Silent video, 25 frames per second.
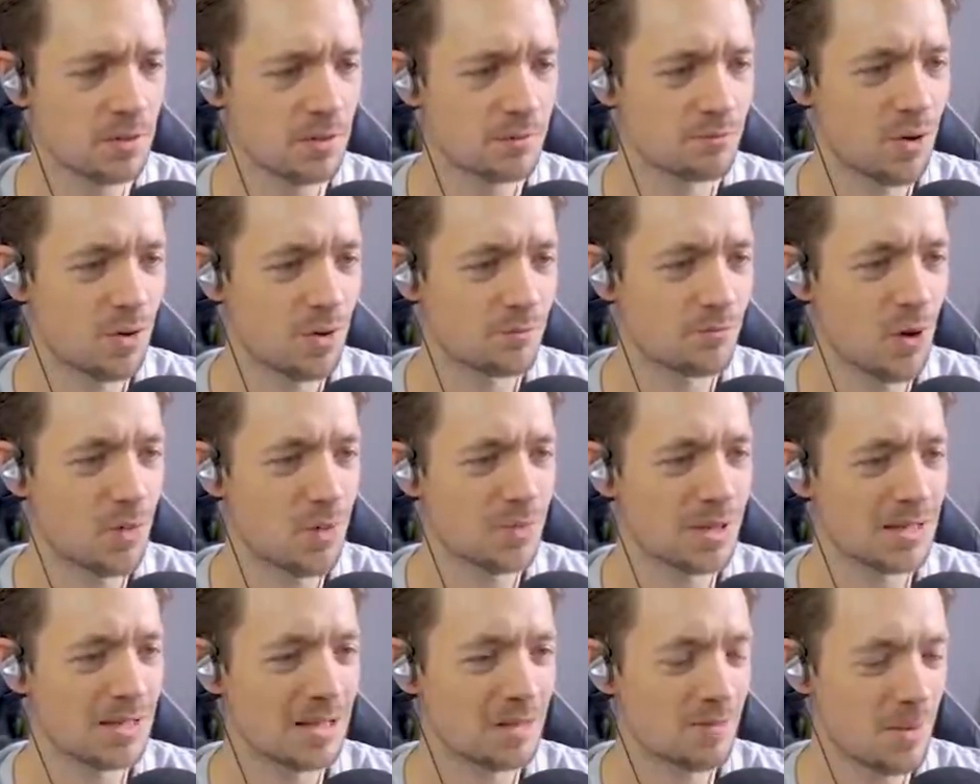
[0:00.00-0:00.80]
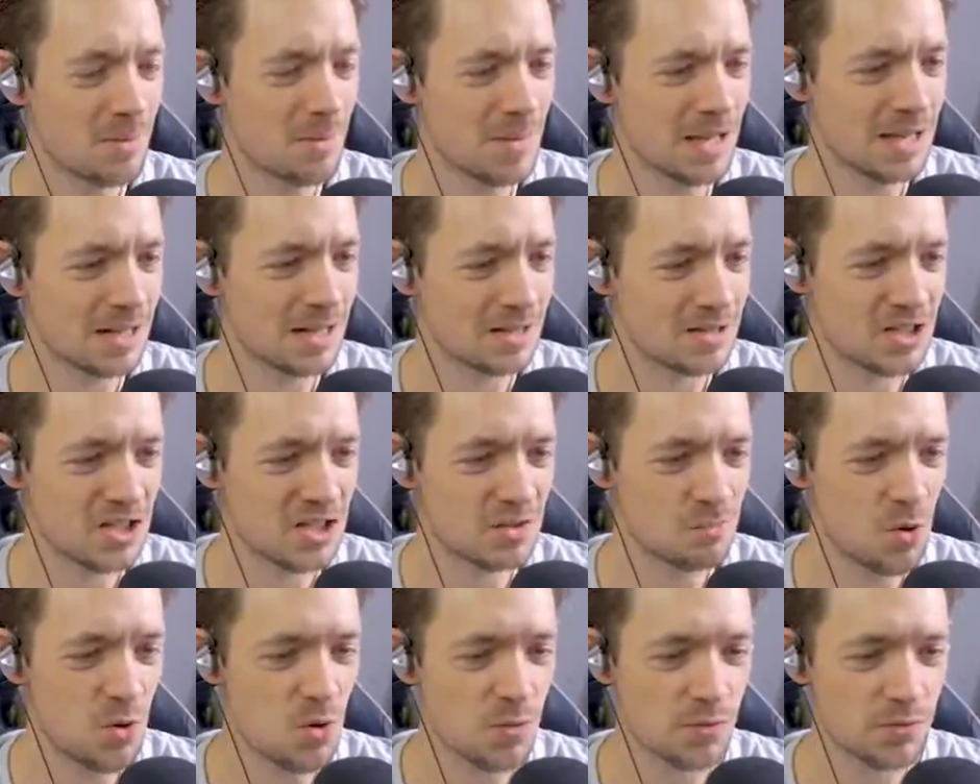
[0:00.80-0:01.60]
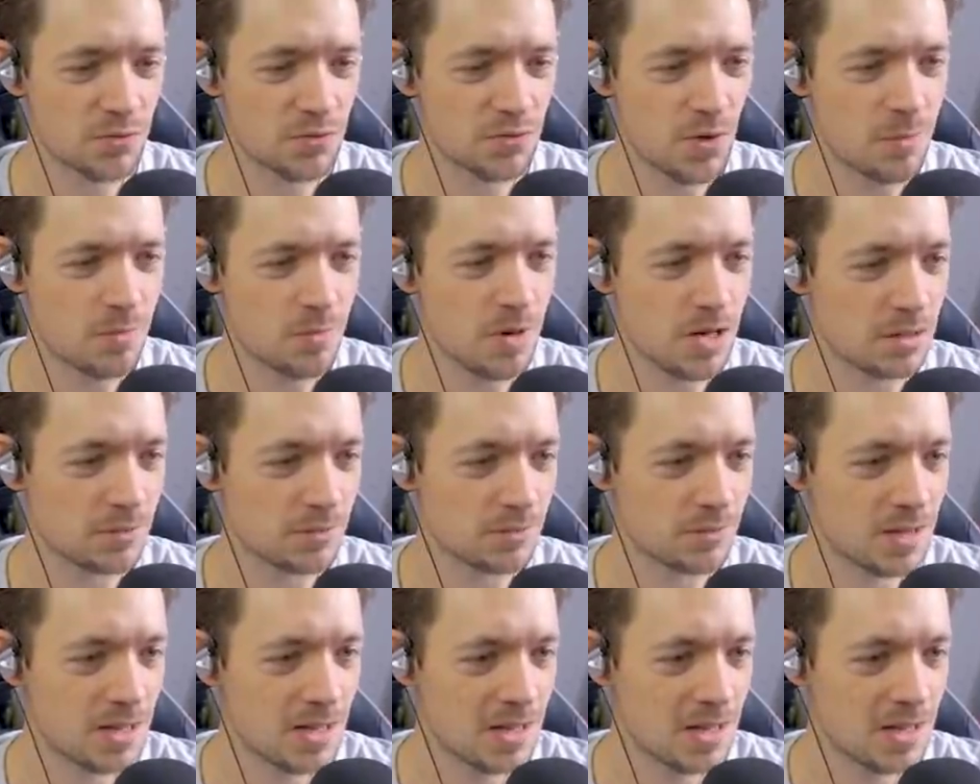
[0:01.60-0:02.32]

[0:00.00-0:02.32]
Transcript: roaming if I'm making a smooth frame rate of,